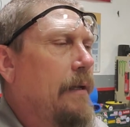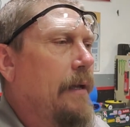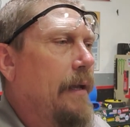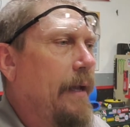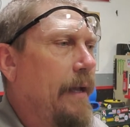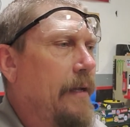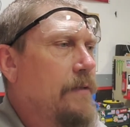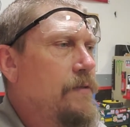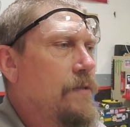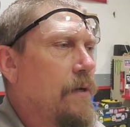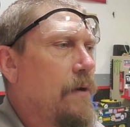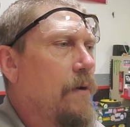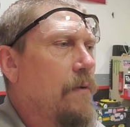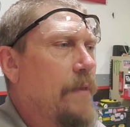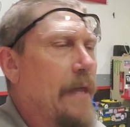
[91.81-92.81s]
And
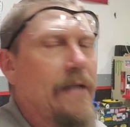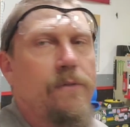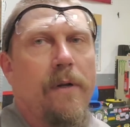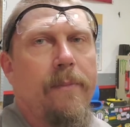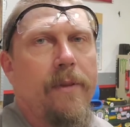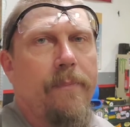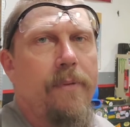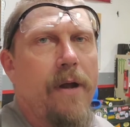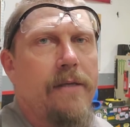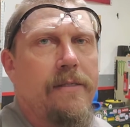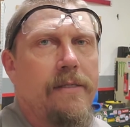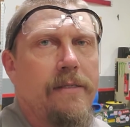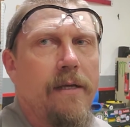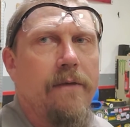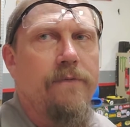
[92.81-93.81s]
so that's what I'm in the
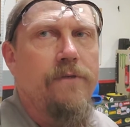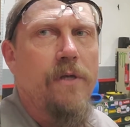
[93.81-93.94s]
process of.